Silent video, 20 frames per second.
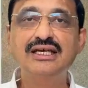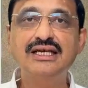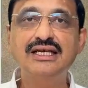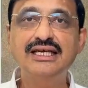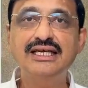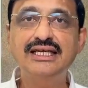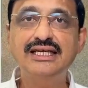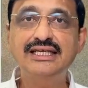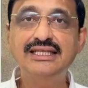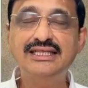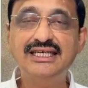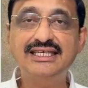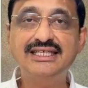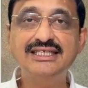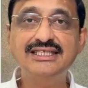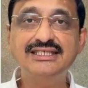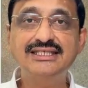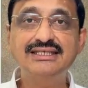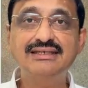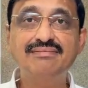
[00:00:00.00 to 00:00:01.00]
that
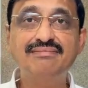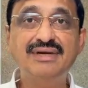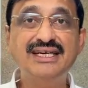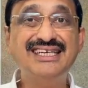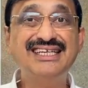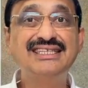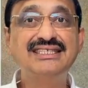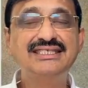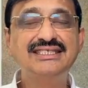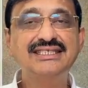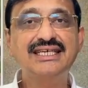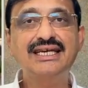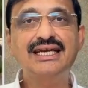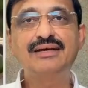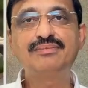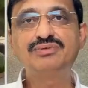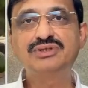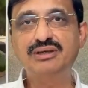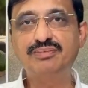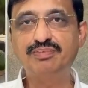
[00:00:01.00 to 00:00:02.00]
is metal
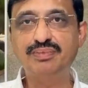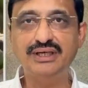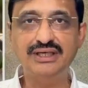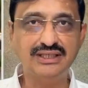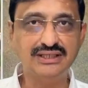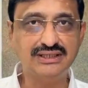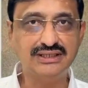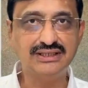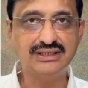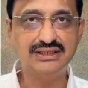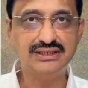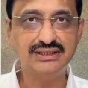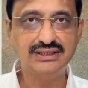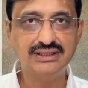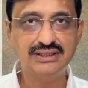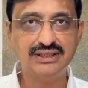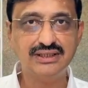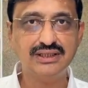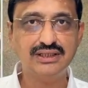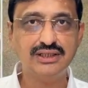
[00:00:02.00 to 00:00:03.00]
scrap suppliers.
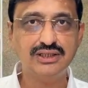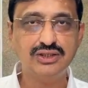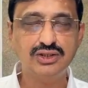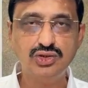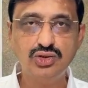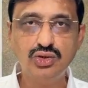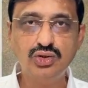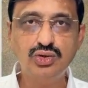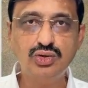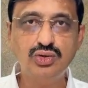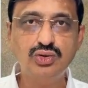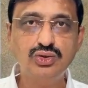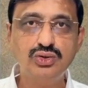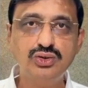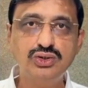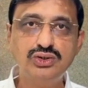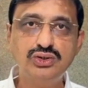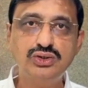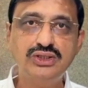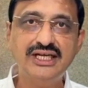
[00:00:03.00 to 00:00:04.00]
Though
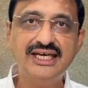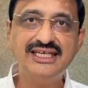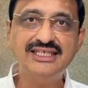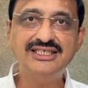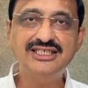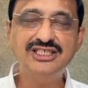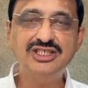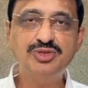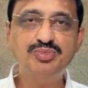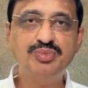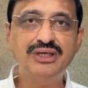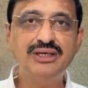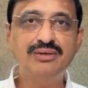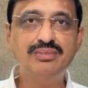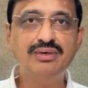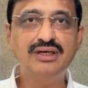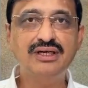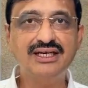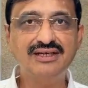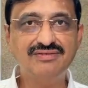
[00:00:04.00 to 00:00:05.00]
tax is
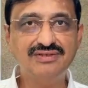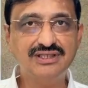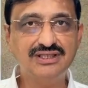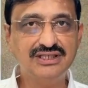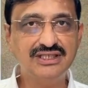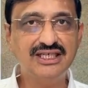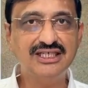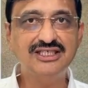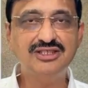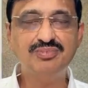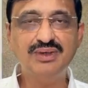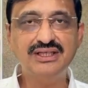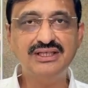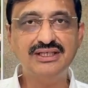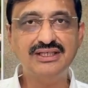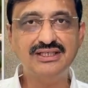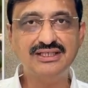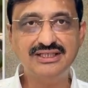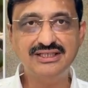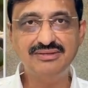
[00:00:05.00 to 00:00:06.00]
payable reverse charge by the
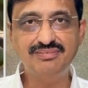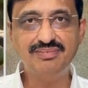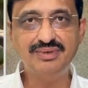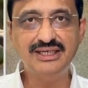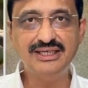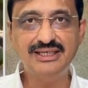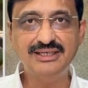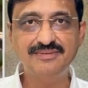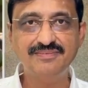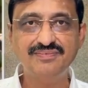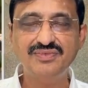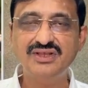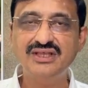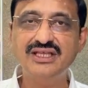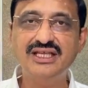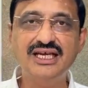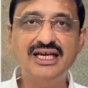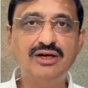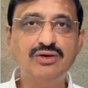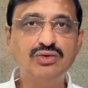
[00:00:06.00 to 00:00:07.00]
recipient,
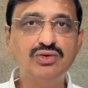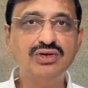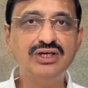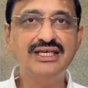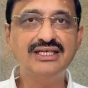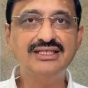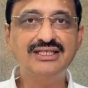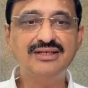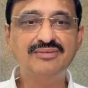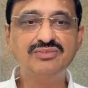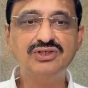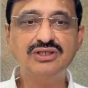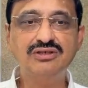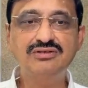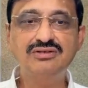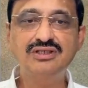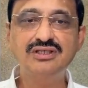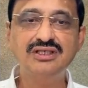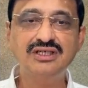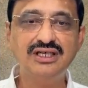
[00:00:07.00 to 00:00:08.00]
they have to get
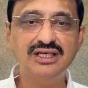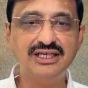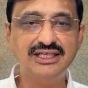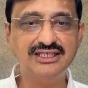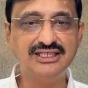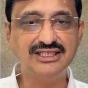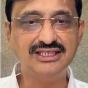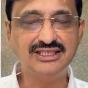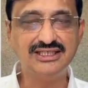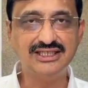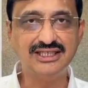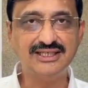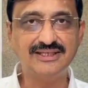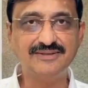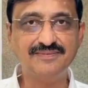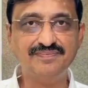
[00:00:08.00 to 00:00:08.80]
themselves registered.